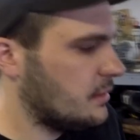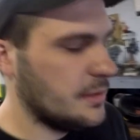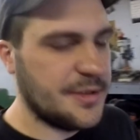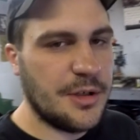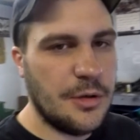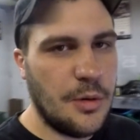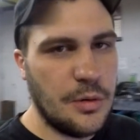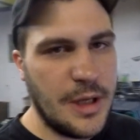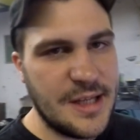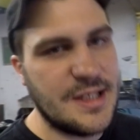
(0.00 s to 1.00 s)
So
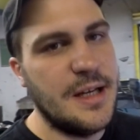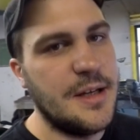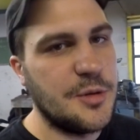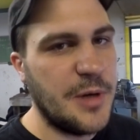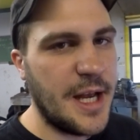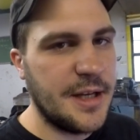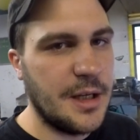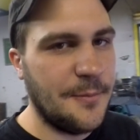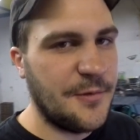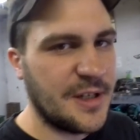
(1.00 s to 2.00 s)
last night, we ended
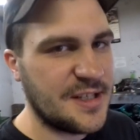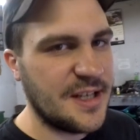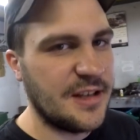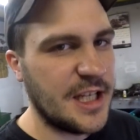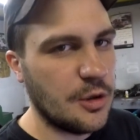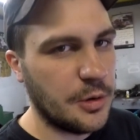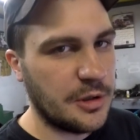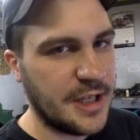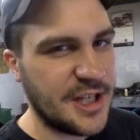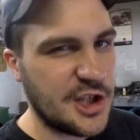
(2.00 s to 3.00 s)
up fixing the oil
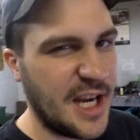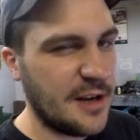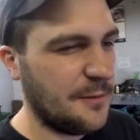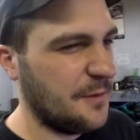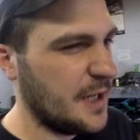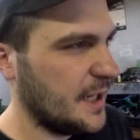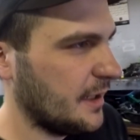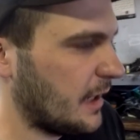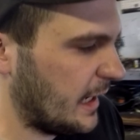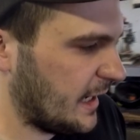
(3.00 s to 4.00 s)
catch can
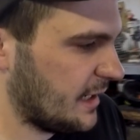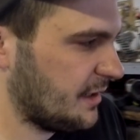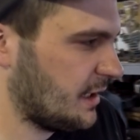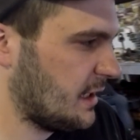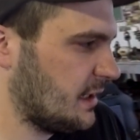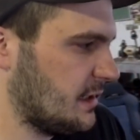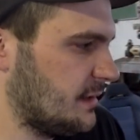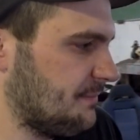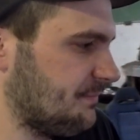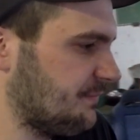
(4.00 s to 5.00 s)
fitting and
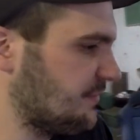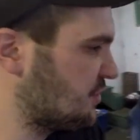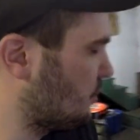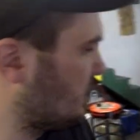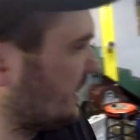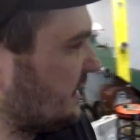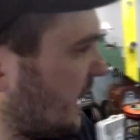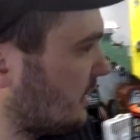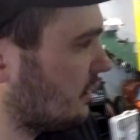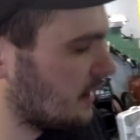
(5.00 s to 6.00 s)
sorting
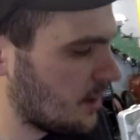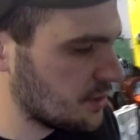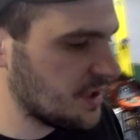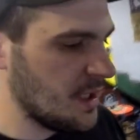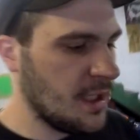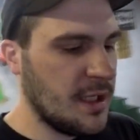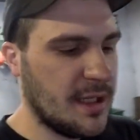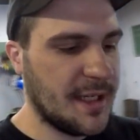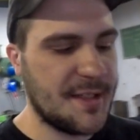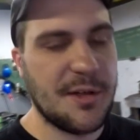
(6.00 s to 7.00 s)
that all out.
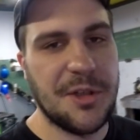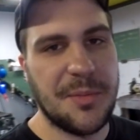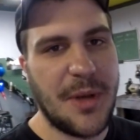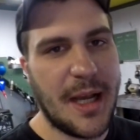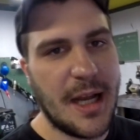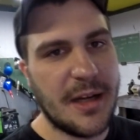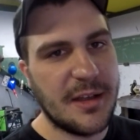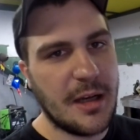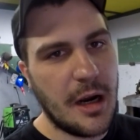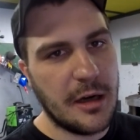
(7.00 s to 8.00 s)
I installed it back onto
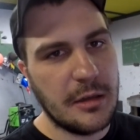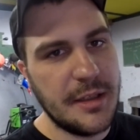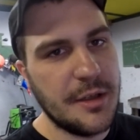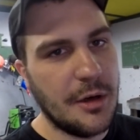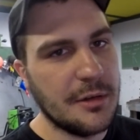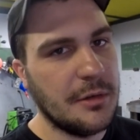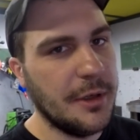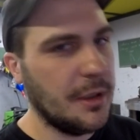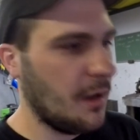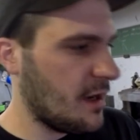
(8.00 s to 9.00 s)
the car, cleaned all the
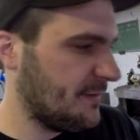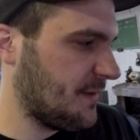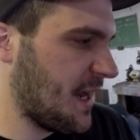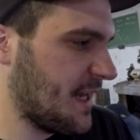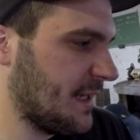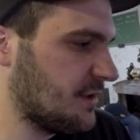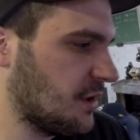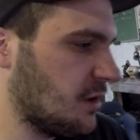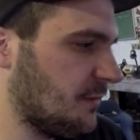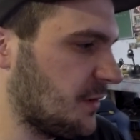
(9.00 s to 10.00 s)
oil off, and I
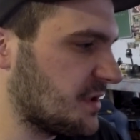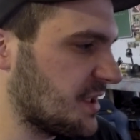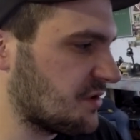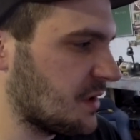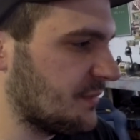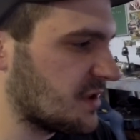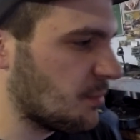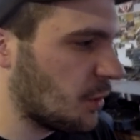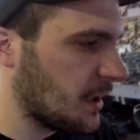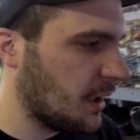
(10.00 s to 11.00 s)
took it out for a test drive this
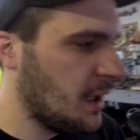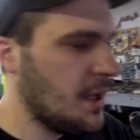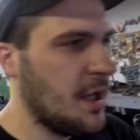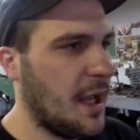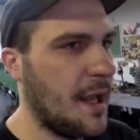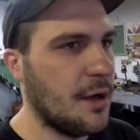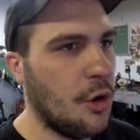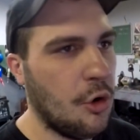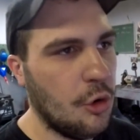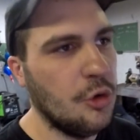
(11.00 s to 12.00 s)
morning, and
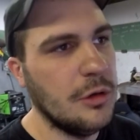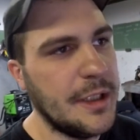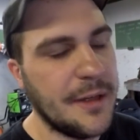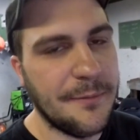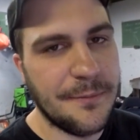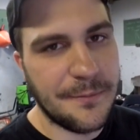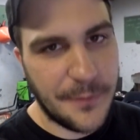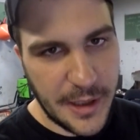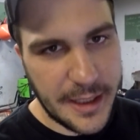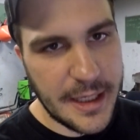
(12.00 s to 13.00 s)
holy
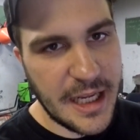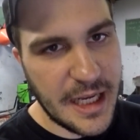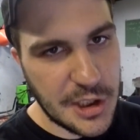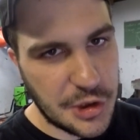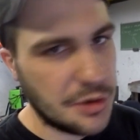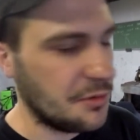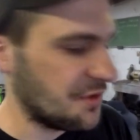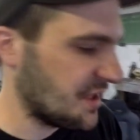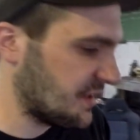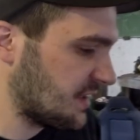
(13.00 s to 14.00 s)
frickin'
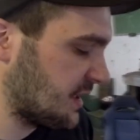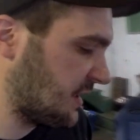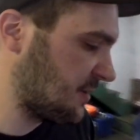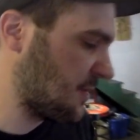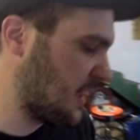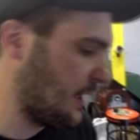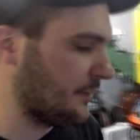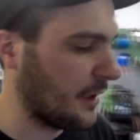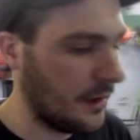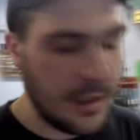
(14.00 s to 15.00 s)
issues this thing has been having.